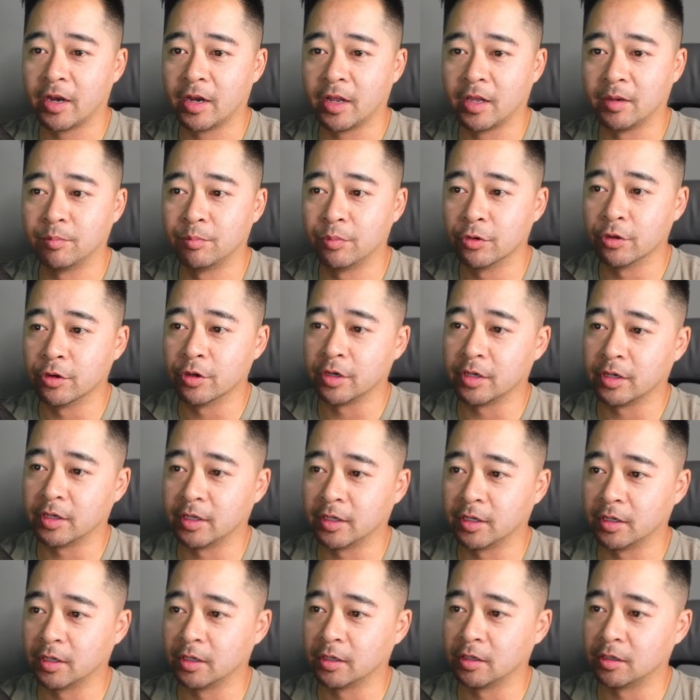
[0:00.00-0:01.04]
and put
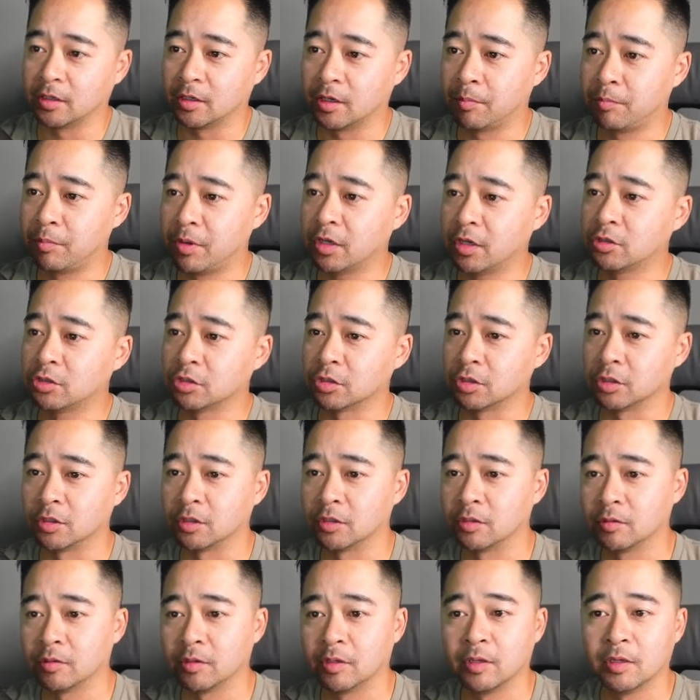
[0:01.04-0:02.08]
a
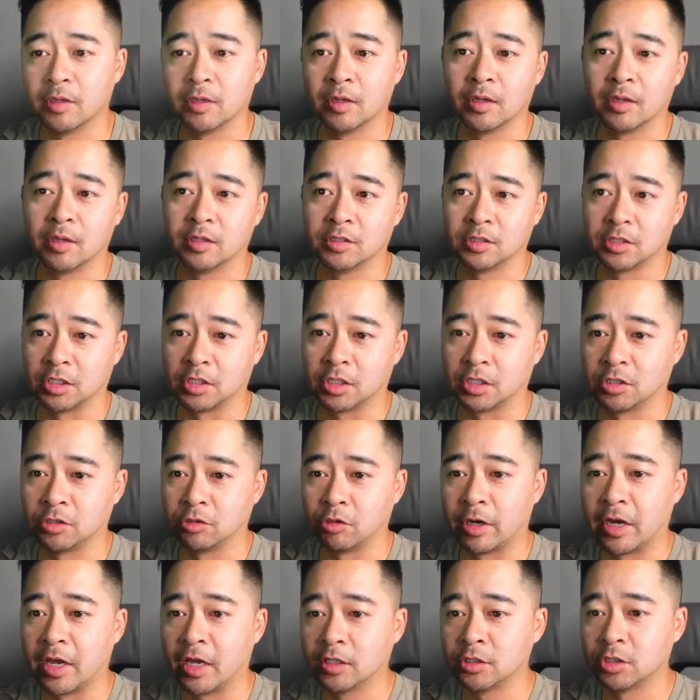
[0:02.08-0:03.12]
picture, such as your
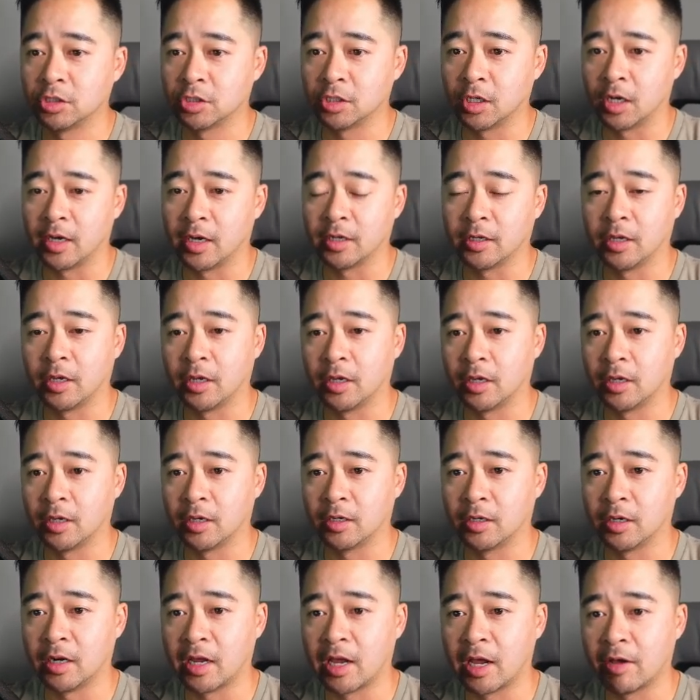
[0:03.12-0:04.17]
headshot.
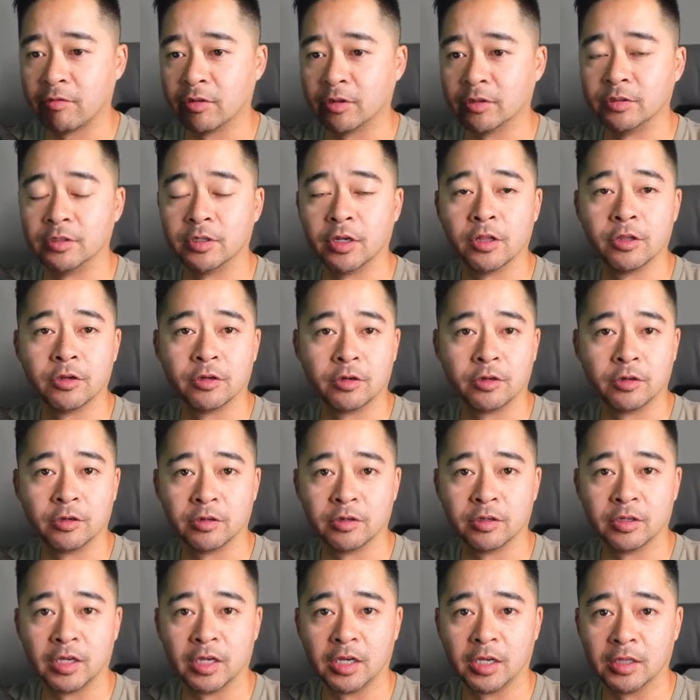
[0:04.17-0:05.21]
And I have
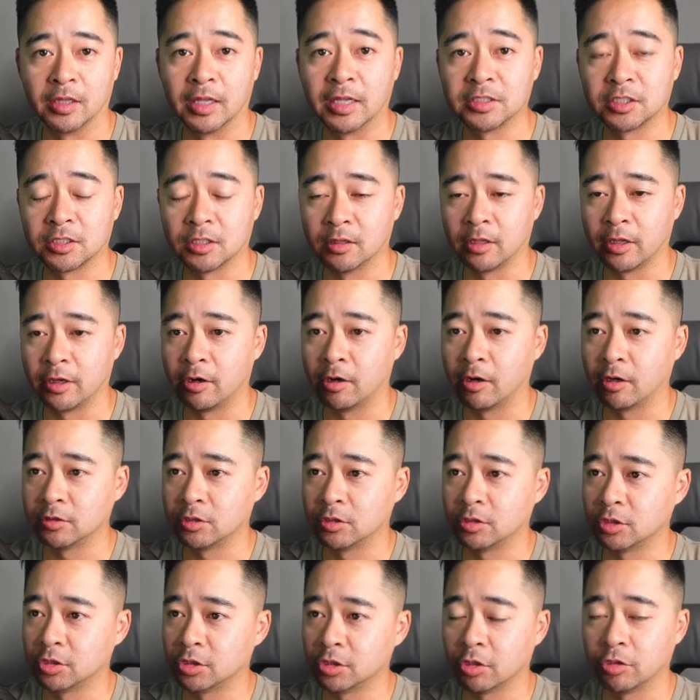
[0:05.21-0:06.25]
another lesson later on
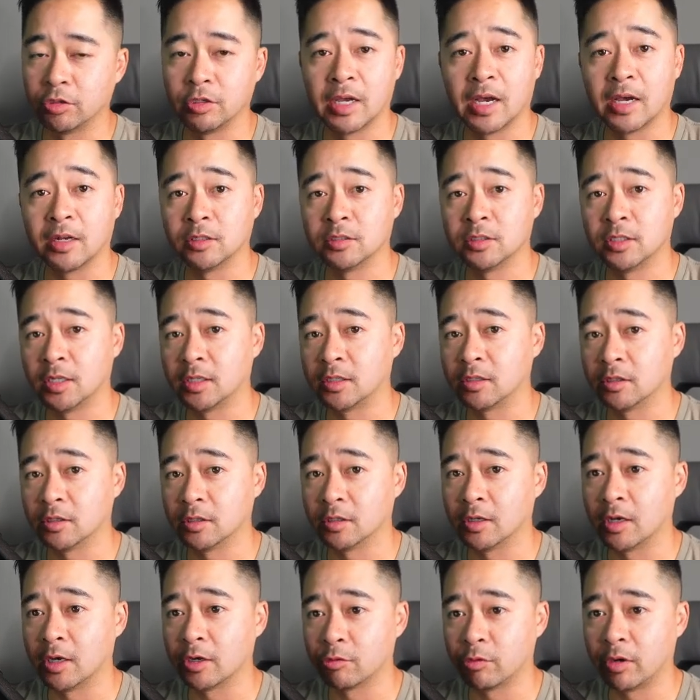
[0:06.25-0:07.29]
to show you how to take a
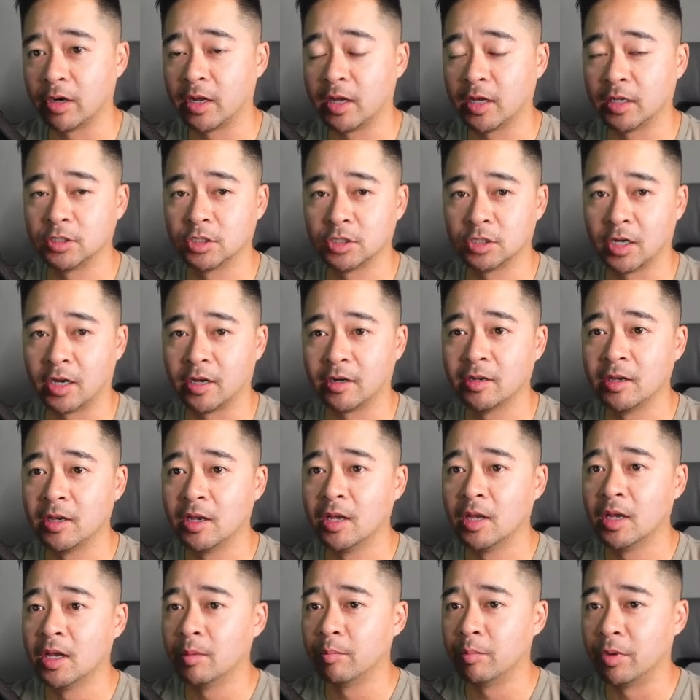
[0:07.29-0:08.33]
great headshot.
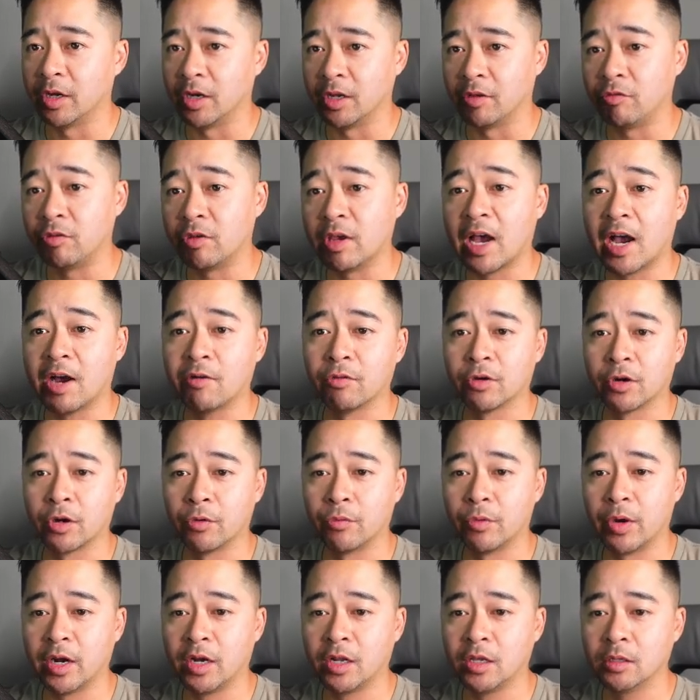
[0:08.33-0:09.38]
But if you have one
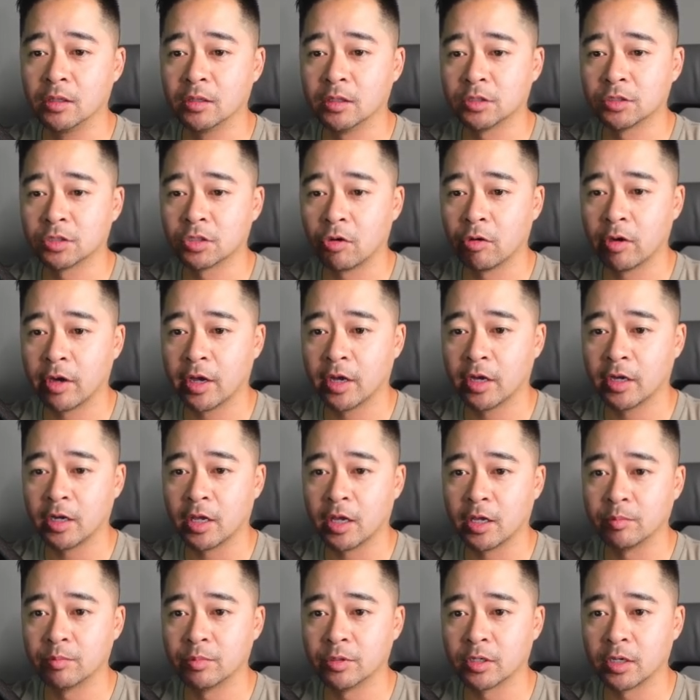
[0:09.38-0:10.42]
already, let's go ahead
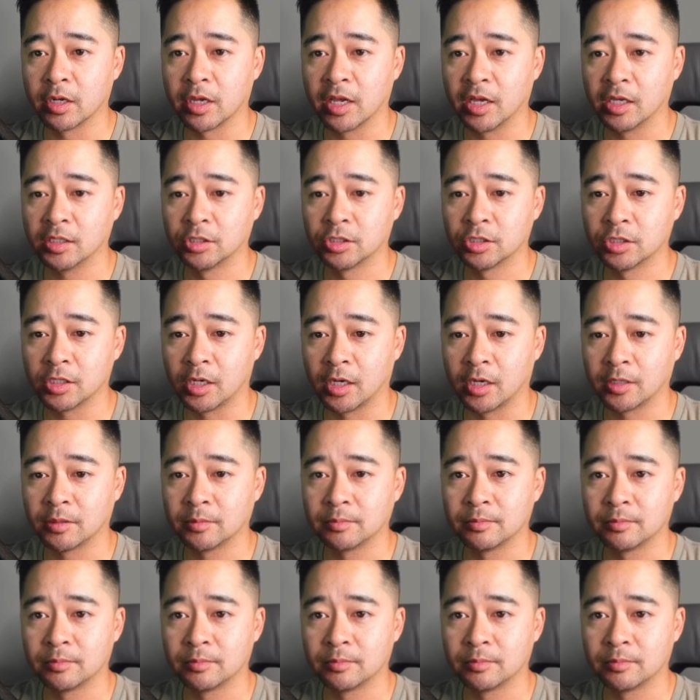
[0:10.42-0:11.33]
and put a headshot.